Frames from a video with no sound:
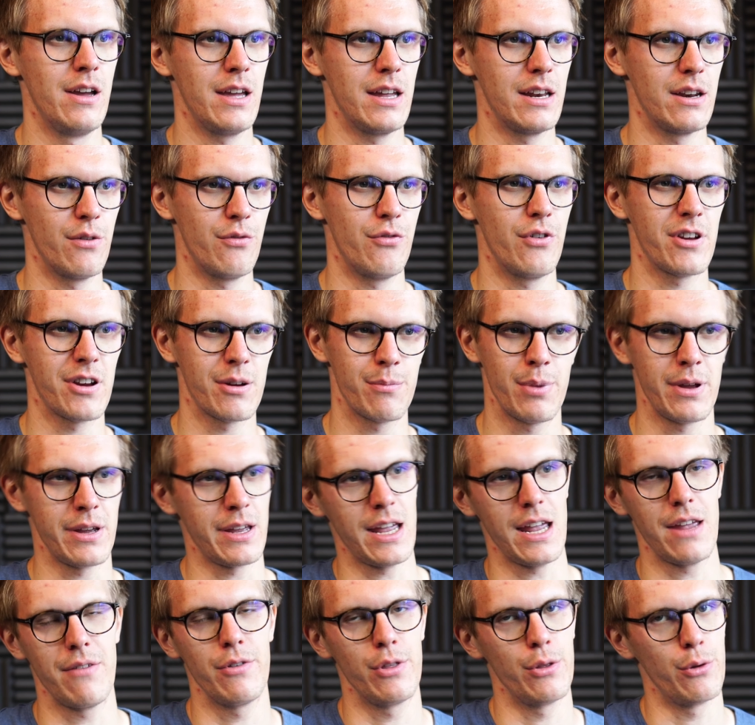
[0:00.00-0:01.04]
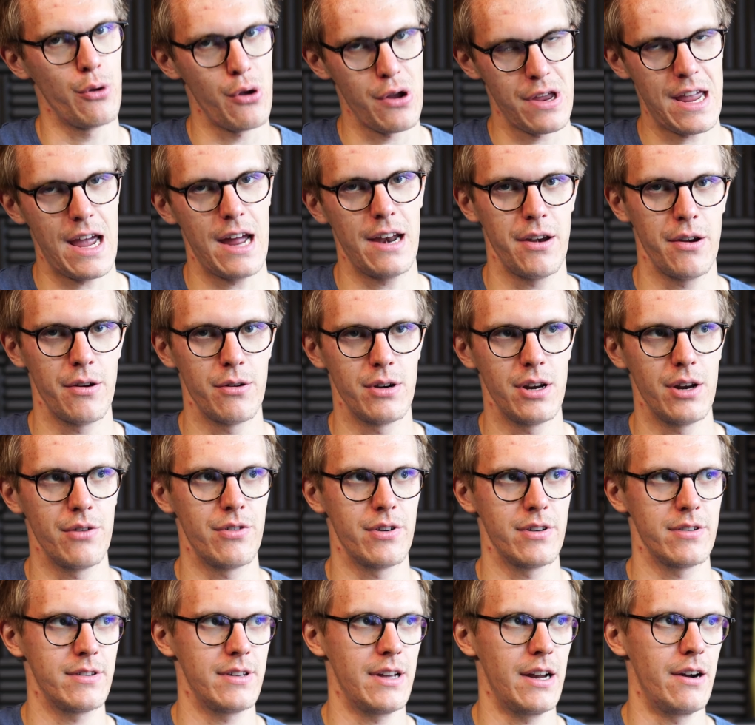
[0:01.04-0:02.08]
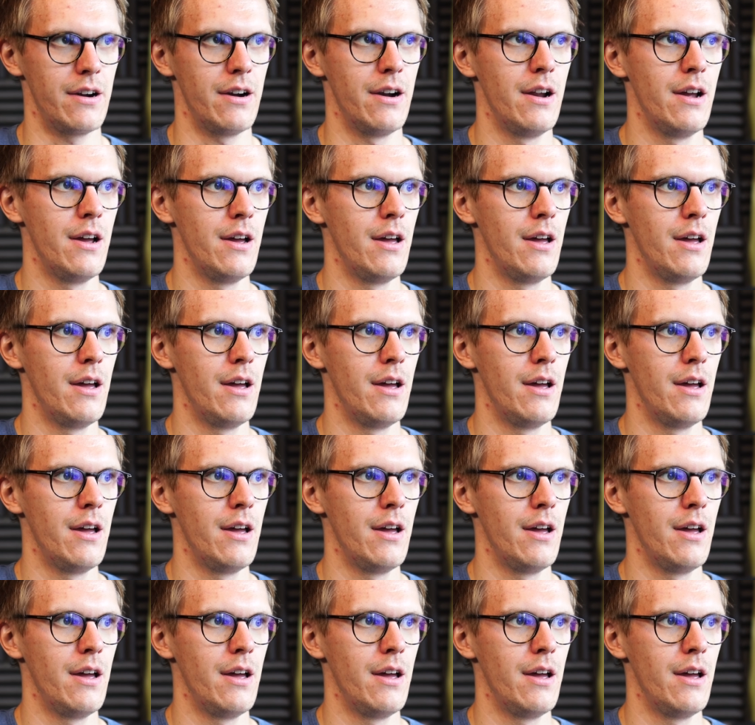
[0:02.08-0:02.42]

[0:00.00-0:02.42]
in the fingerpicking, even though you can hear difference there.